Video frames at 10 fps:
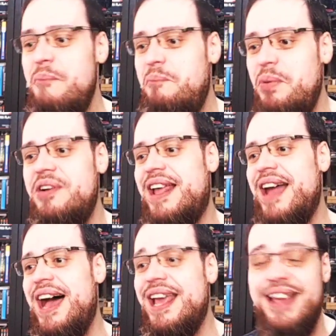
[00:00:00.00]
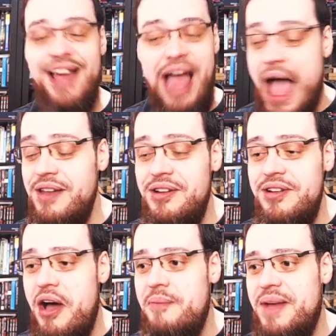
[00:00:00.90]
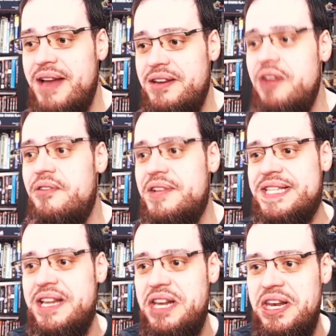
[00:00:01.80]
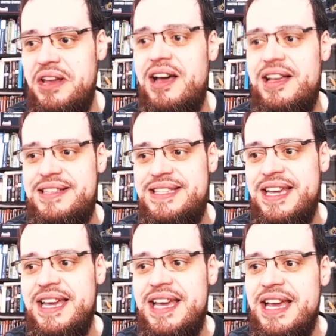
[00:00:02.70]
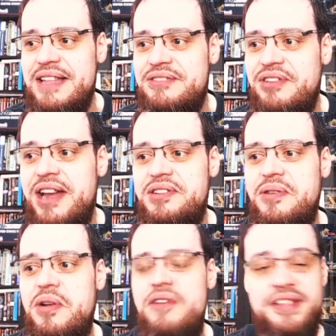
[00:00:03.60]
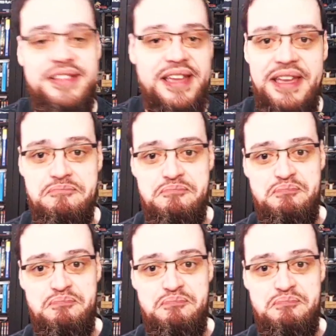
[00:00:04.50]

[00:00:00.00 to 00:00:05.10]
Poor guy, I don't know how many neurons he lost trying to cover the...